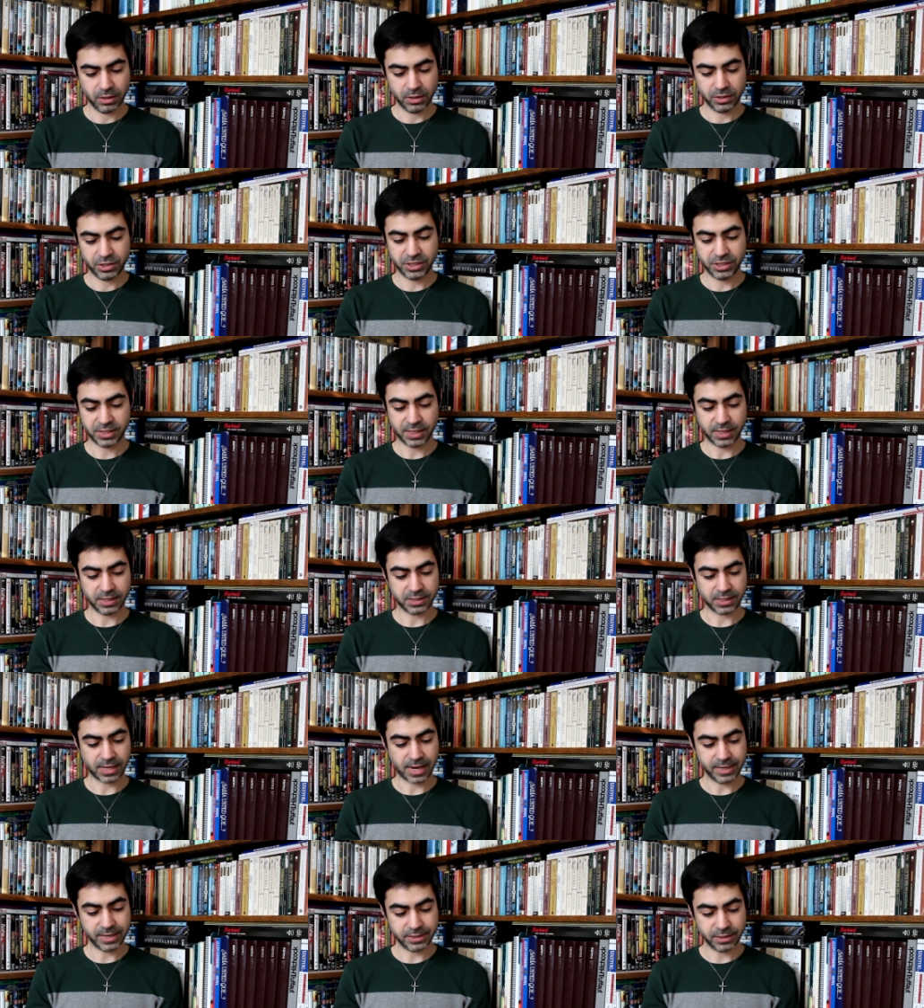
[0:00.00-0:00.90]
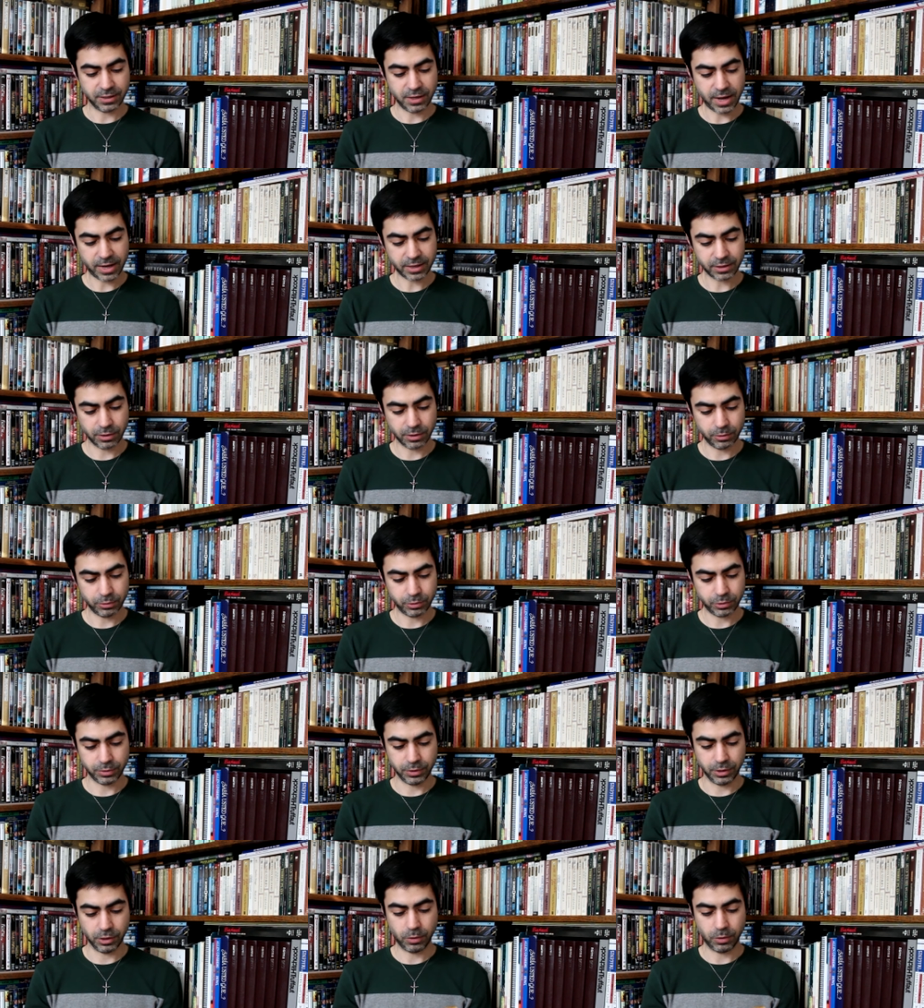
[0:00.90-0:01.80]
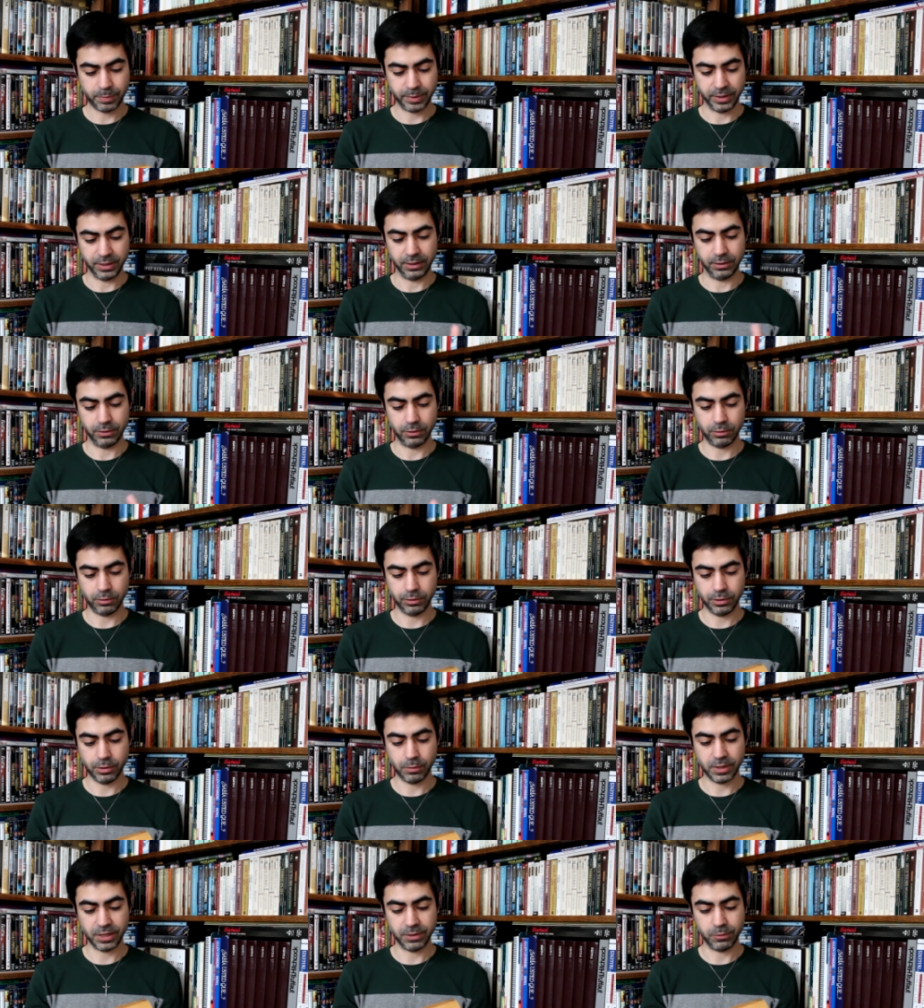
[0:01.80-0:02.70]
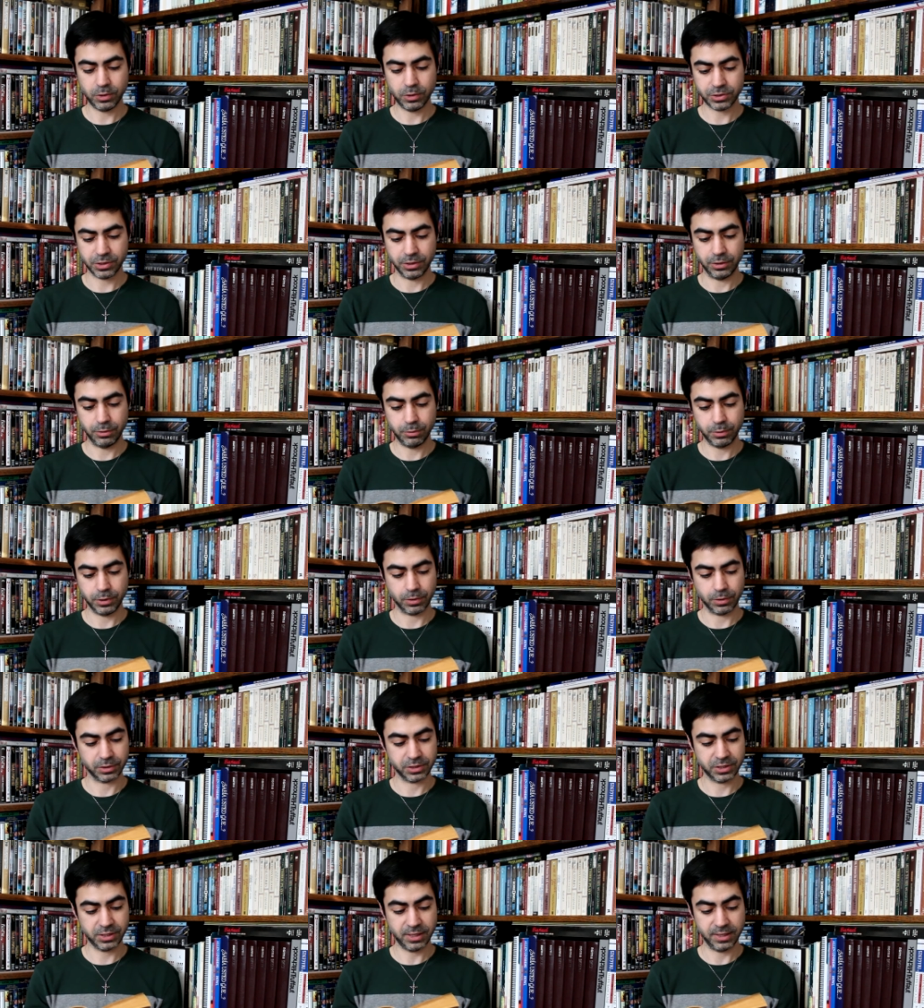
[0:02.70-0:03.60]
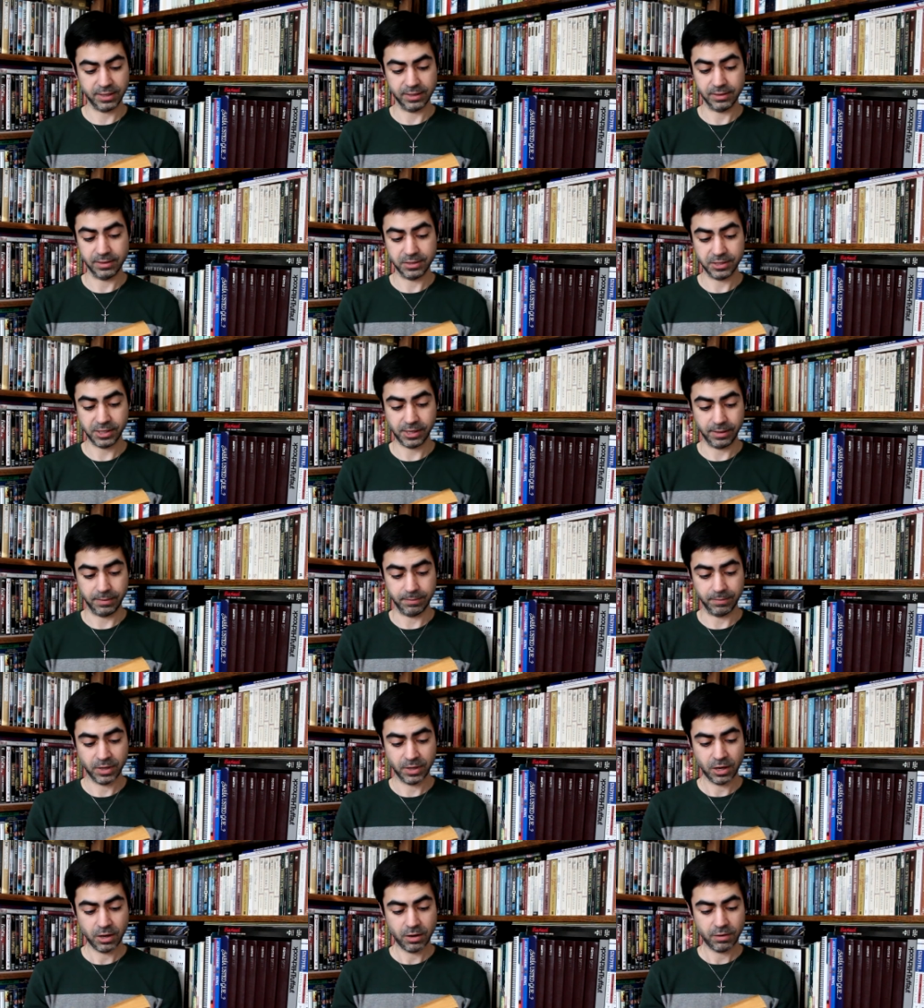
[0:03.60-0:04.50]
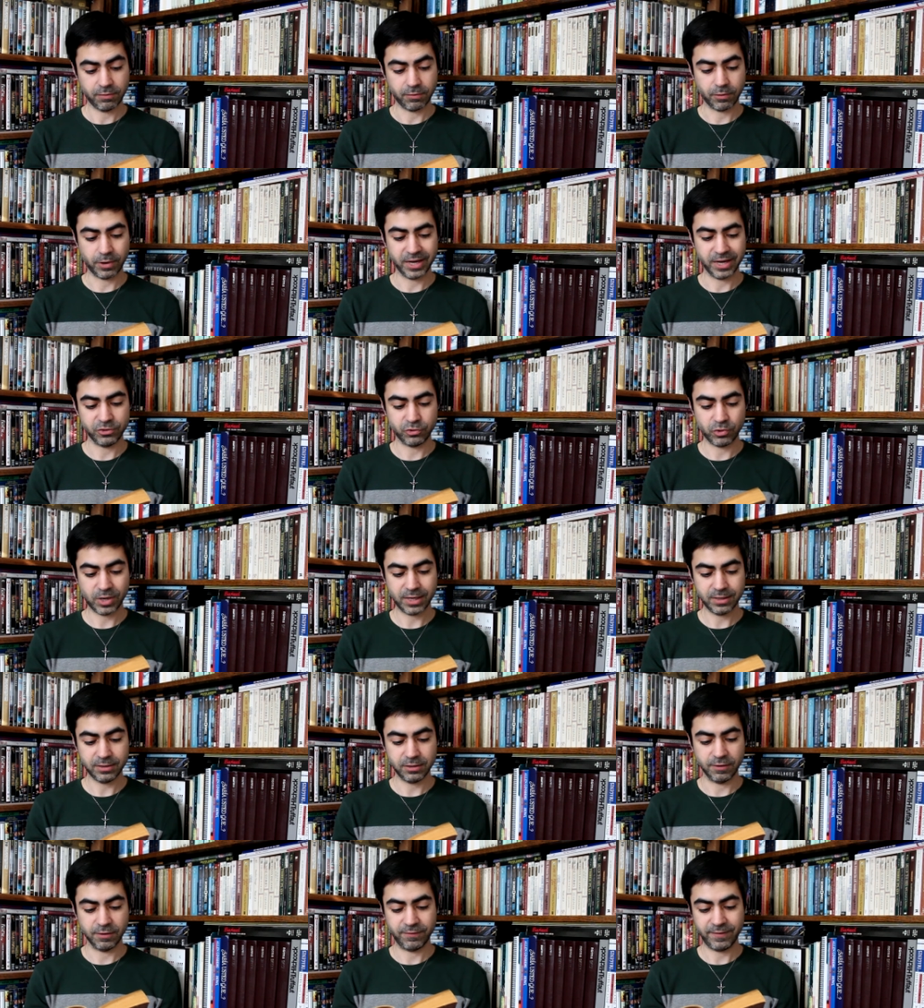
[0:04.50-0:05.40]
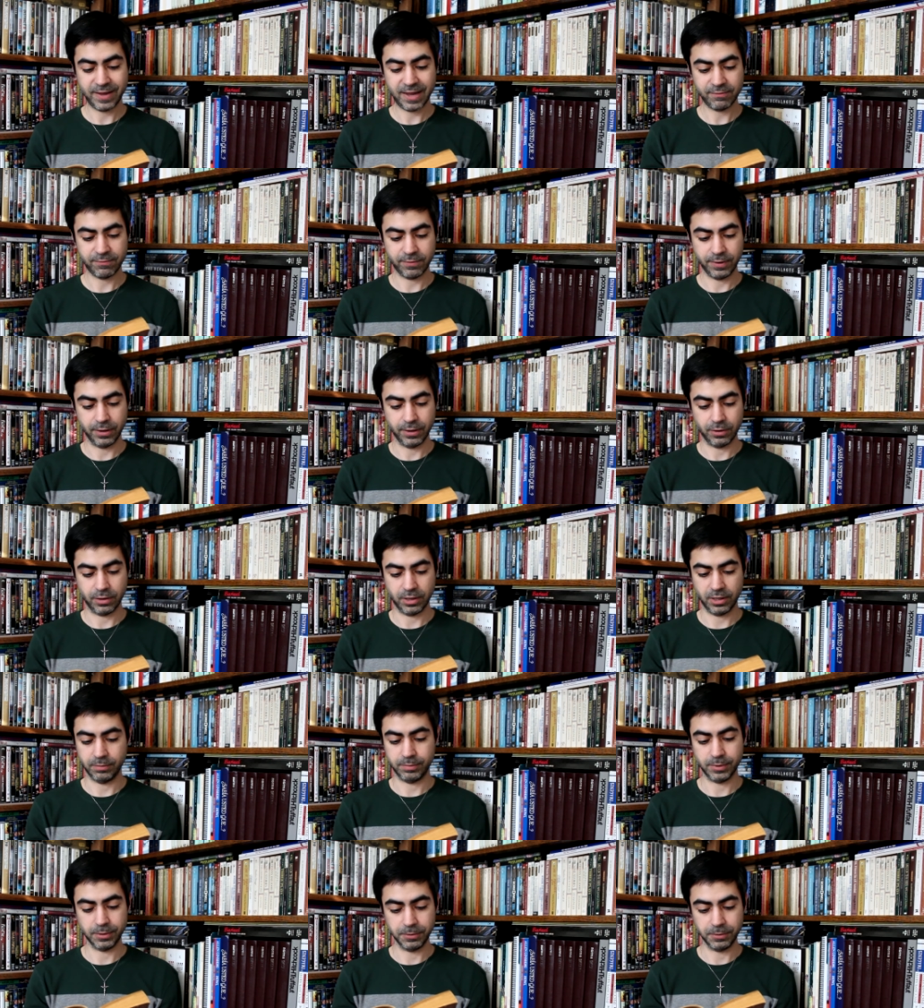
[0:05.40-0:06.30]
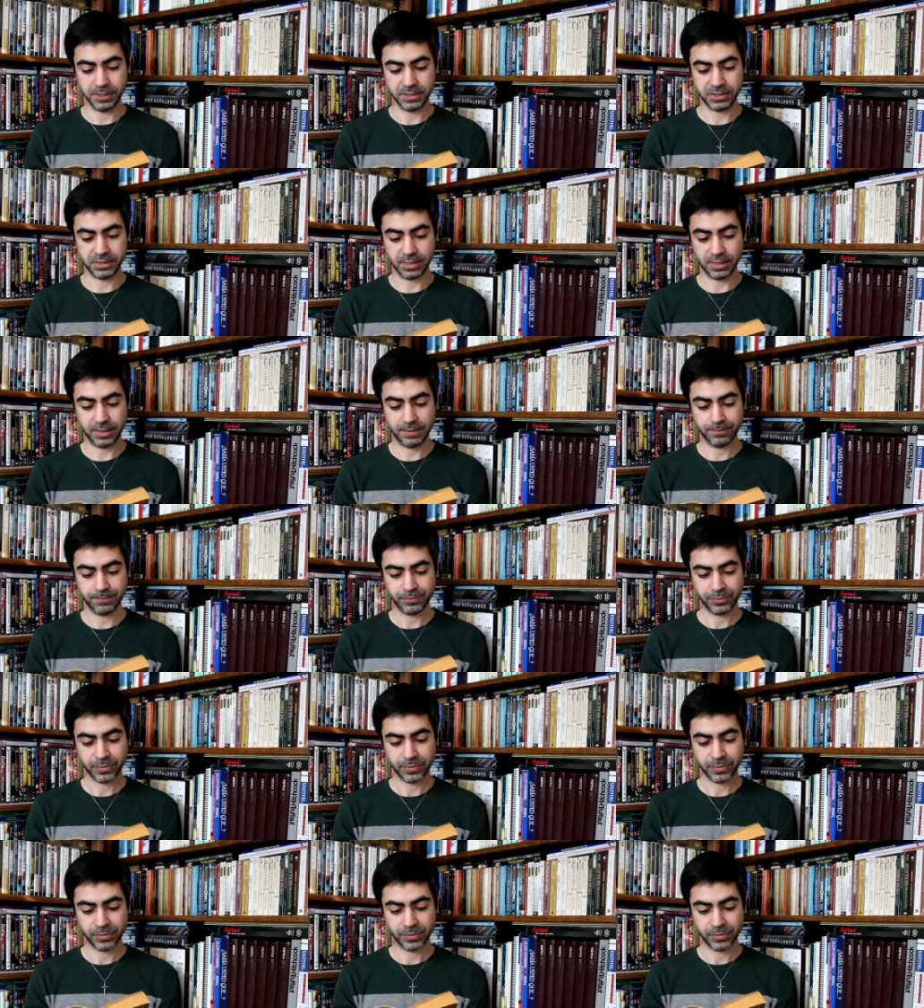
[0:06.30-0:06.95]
She says, I did not go to the opening, although I was in New York City at the time, for I dreaded the fanfare and publicity.